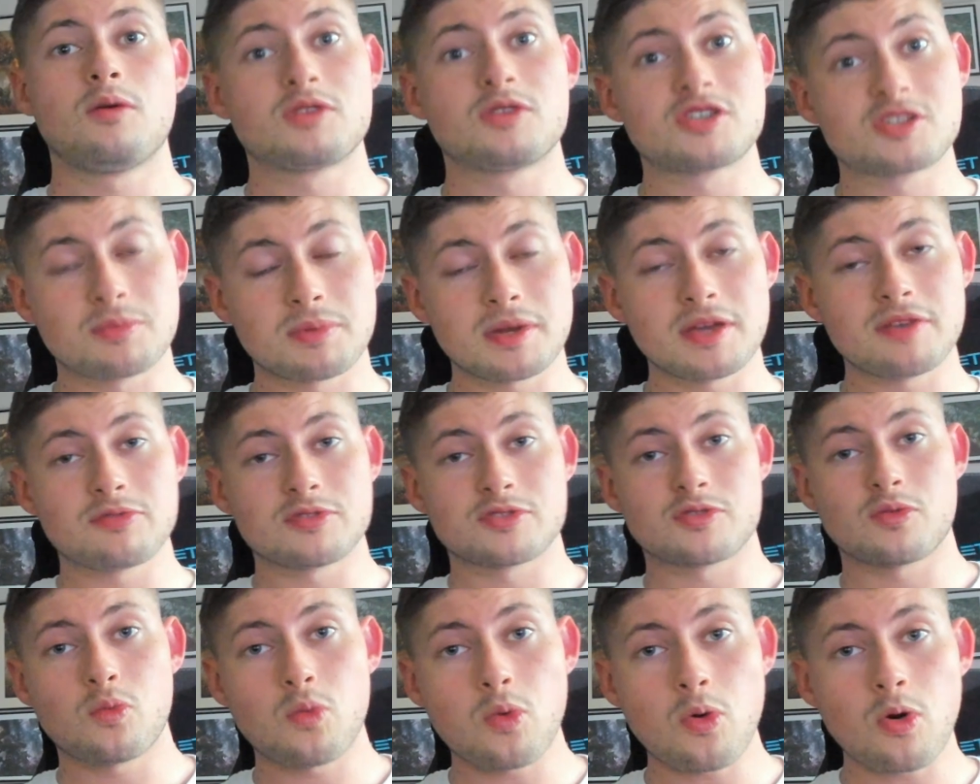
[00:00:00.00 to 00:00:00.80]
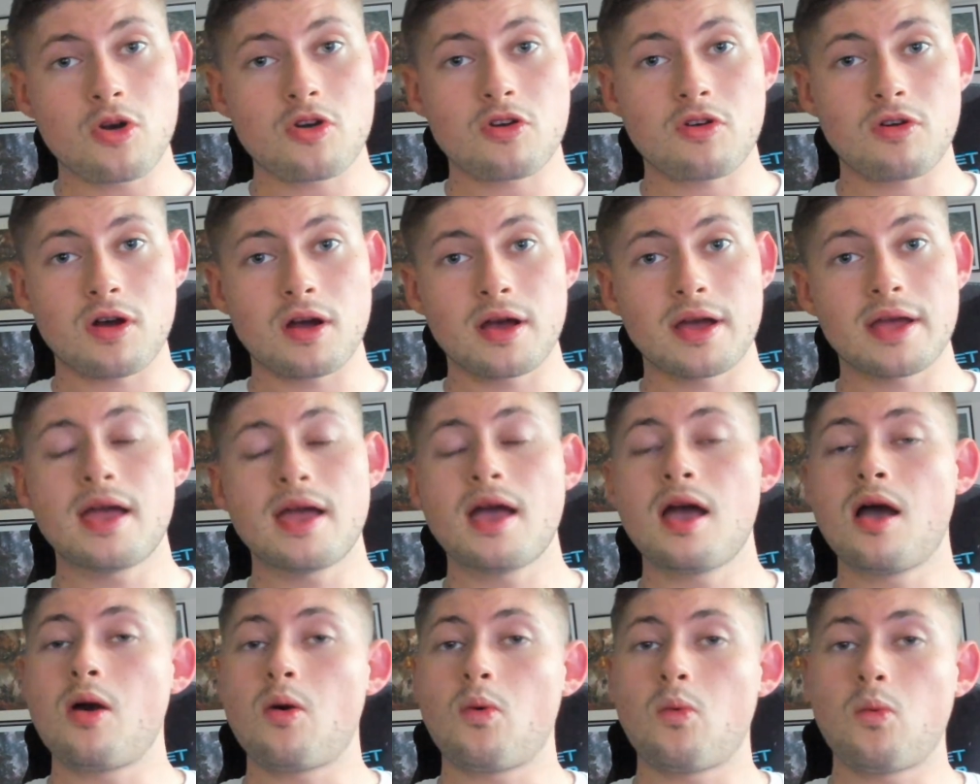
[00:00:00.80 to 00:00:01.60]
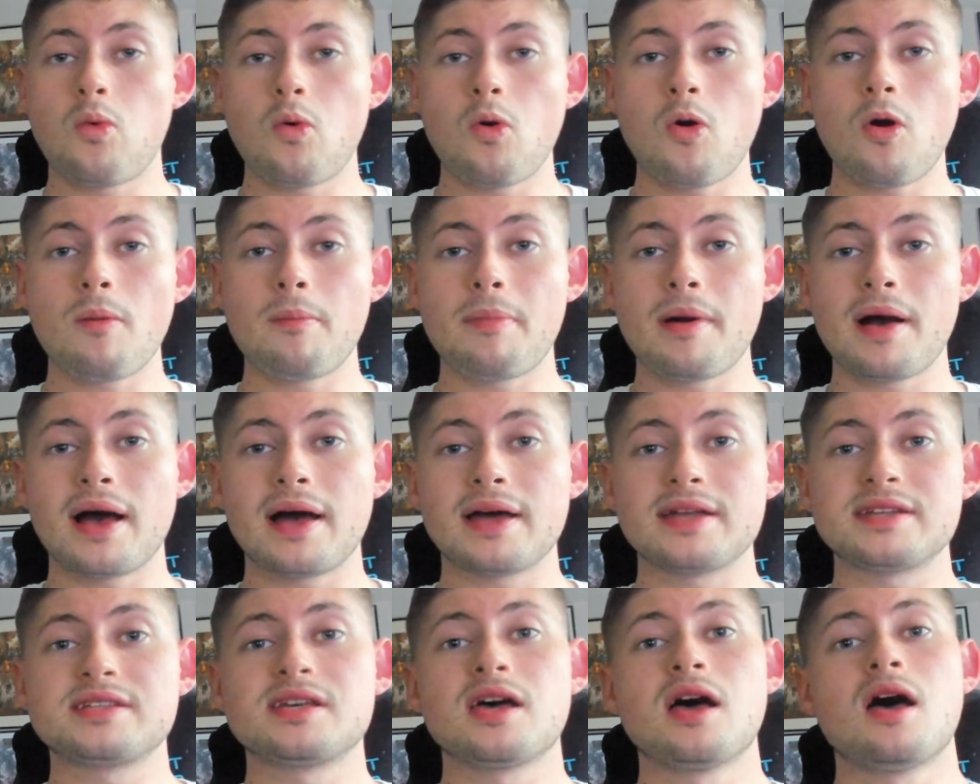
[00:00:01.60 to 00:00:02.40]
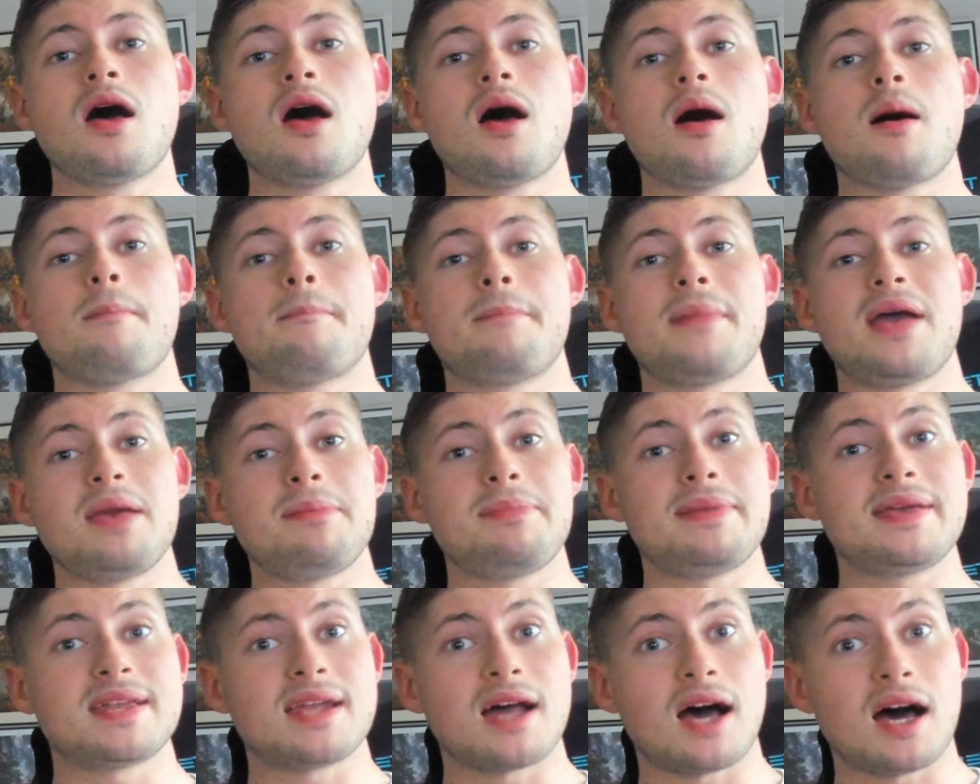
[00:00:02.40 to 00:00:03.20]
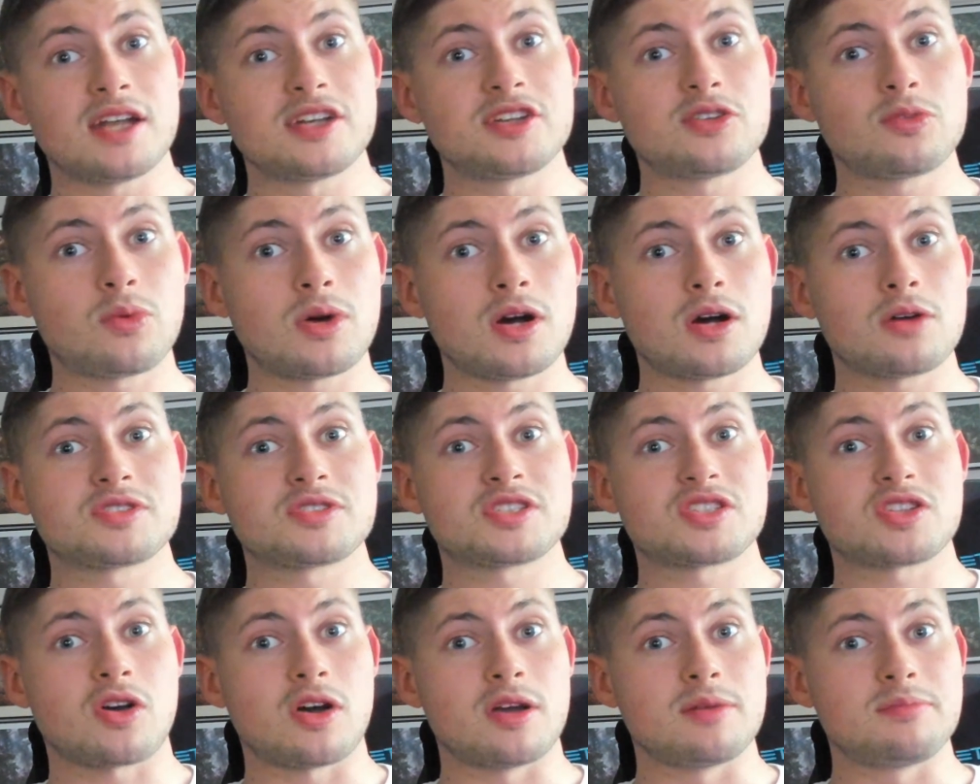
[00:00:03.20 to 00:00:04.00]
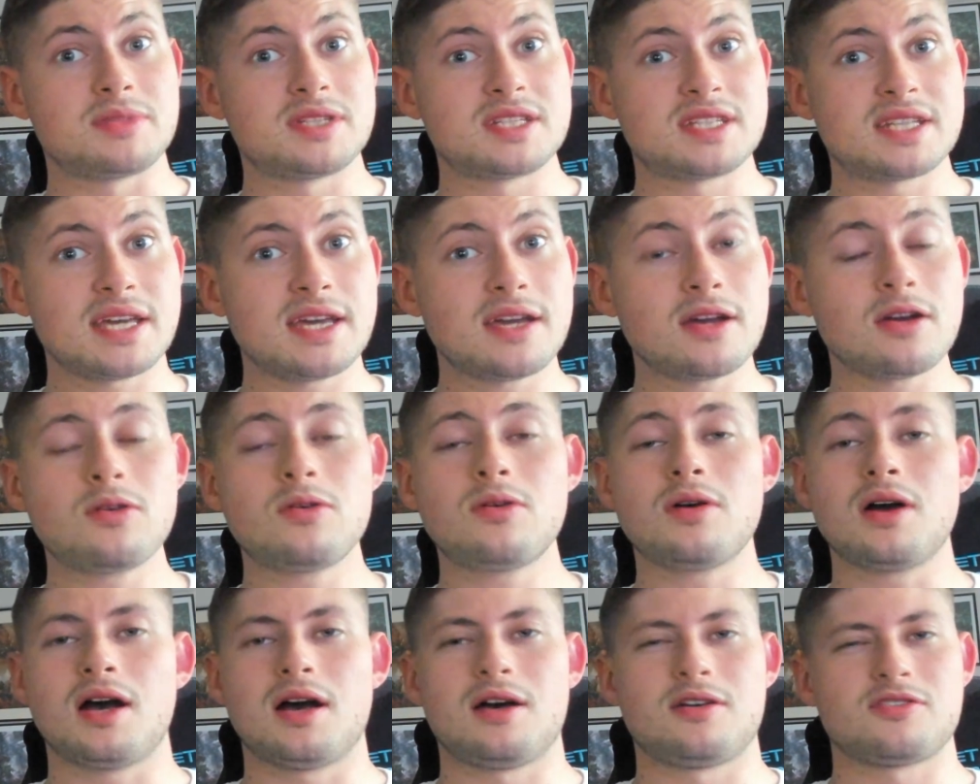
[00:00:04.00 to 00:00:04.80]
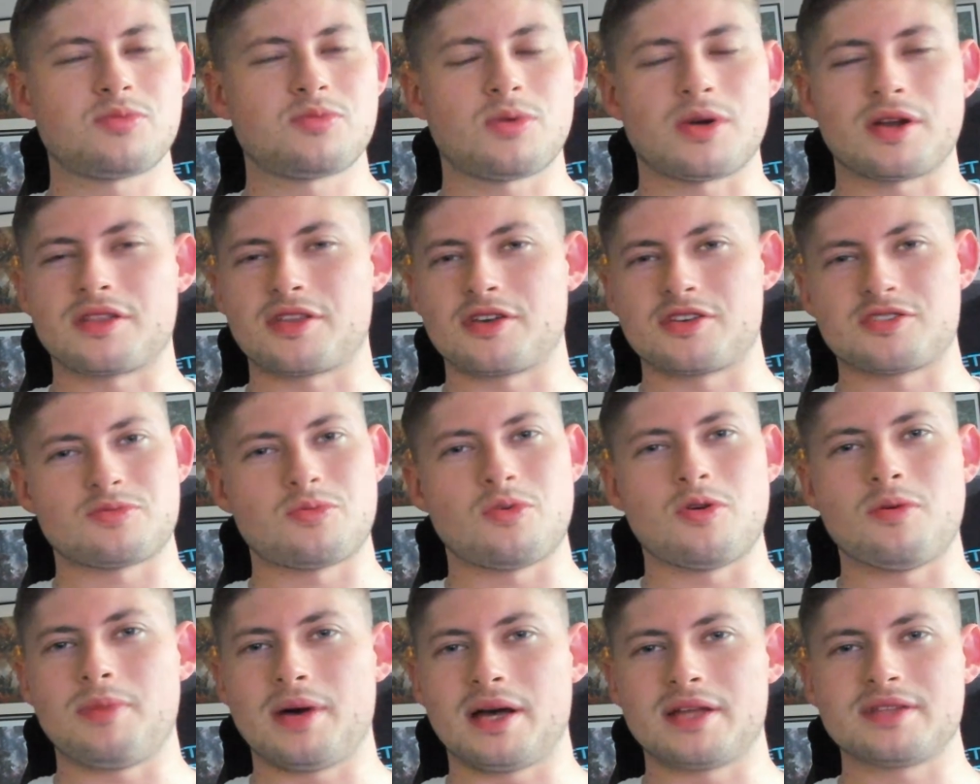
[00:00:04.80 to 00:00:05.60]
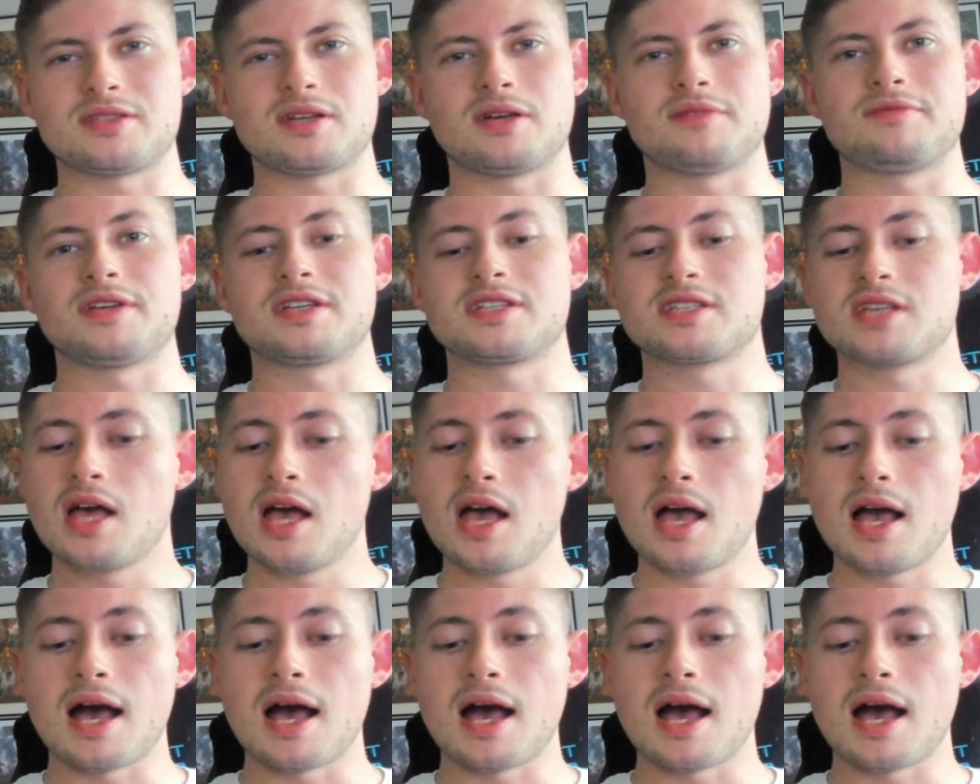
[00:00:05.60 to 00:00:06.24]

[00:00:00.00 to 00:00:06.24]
which I believe was a Warcry, Warband, maybe an Underworlds type deal. It's one of those Warband type things.